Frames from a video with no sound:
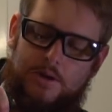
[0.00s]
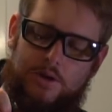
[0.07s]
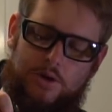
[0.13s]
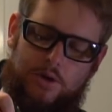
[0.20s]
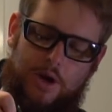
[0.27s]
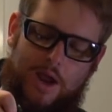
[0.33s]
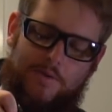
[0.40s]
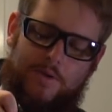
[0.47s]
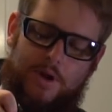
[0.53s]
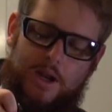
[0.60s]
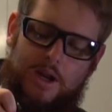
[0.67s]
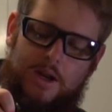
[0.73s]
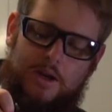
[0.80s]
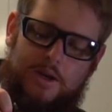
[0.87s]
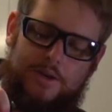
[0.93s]
You do have
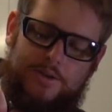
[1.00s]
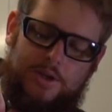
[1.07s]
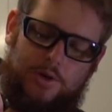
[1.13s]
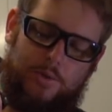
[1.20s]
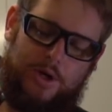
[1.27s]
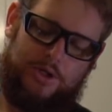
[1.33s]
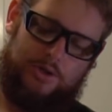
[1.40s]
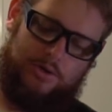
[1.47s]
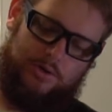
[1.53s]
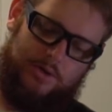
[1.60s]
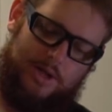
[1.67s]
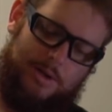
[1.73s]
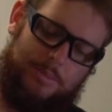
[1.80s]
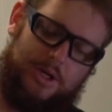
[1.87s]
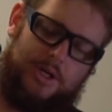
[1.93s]
a continuation
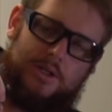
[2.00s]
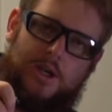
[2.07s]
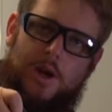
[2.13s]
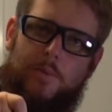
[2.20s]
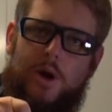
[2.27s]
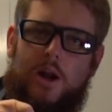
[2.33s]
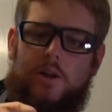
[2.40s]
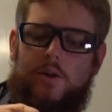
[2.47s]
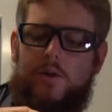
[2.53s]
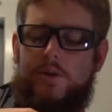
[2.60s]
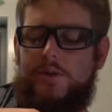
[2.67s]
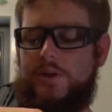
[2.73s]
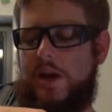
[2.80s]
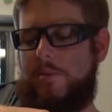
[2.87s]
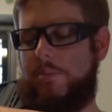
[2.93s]
on that Picatinny rail on
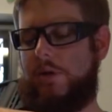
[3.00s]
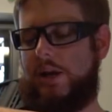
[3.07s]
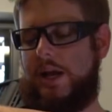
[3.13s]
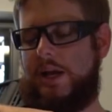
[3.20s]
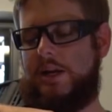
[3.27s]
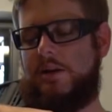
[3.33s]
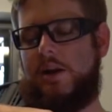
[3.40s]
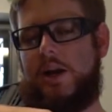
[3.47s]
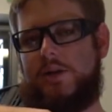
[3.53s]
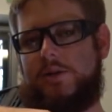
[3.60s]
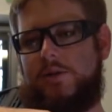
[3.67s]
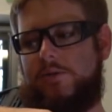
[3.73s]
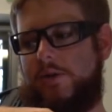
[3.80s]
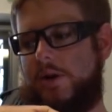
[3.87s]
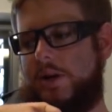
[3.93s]
the same plane as
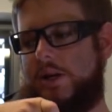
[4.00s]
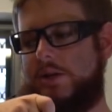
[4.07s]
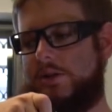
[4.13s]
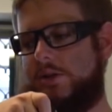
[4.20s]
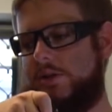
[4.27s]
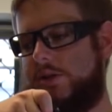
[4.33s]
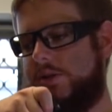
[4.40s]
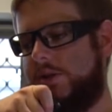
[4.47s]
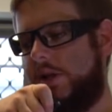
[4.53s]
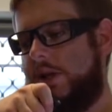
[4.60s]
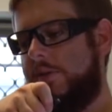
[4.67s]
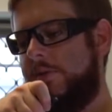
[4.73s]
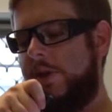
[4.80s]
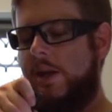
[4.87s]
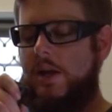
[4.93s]
the front end, just
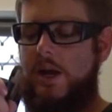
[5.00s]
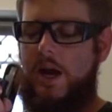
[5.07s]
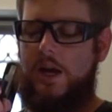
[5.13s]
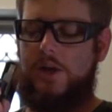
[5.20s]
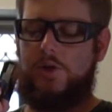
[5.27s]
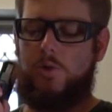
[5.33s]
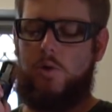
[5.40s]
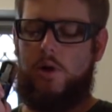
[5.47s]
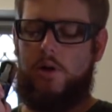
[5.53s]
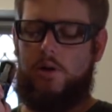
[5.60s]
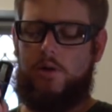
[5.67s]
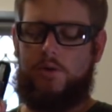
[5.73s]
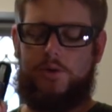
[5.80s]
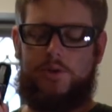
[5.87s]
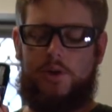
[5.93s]
there, and it's quite
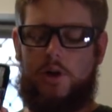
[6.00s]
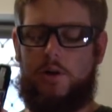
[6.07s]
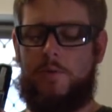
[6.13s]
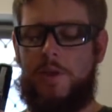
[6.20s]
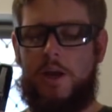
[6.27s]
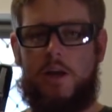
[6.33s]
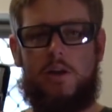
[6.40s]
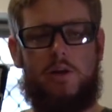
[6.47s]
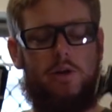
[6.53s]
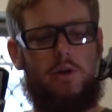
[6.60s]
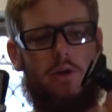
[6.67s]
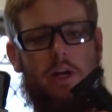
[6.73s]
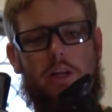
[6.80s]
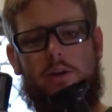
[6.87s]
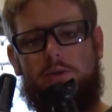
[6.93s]
long. So you
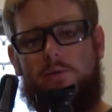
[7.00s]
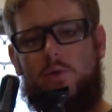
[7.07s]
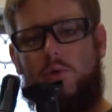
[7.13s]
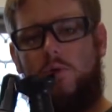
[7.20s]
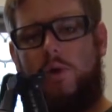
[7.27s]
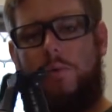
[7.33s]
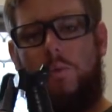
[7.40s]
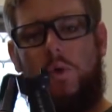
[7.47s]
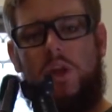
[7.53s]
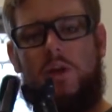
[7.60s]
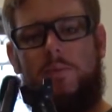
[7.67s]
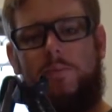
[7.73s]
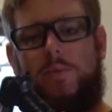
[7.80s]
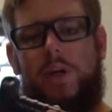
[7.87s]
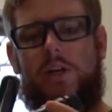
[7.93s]
do get this fore grip with
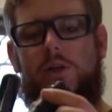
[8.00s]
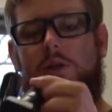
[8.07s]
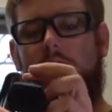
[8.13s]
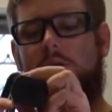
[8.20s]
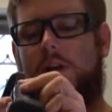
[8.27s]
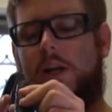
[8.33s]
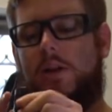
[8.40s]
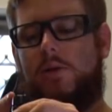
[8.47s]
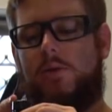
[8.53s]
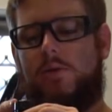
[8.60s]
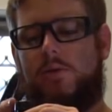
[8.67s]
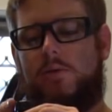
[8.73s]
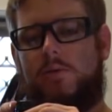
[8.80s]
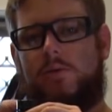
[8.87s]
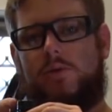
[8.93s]
it. It's just a
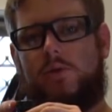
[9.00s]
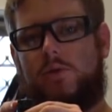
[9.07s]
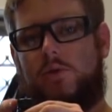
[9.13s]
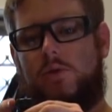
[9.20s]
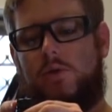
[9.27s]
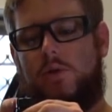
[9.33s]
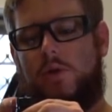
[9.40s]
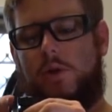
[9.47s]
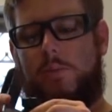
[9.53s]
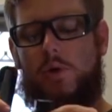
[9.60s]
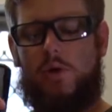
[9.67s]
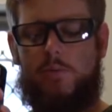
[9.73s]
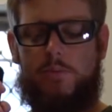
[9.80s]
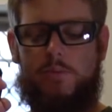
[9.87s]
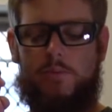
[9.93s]
little screw on the
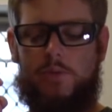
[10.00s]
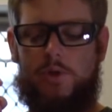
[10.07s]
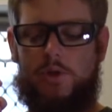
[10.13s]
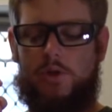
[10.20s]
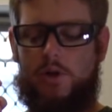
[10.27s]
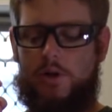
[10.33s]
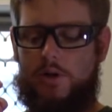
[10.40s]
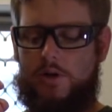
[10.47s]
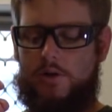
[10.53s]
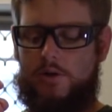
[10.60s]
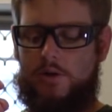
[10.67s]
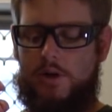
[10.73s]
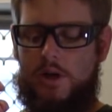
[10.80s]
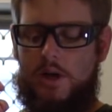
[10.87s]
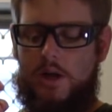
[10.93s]
bottom to tighten it
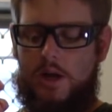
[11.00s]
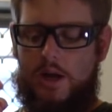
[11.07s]
on.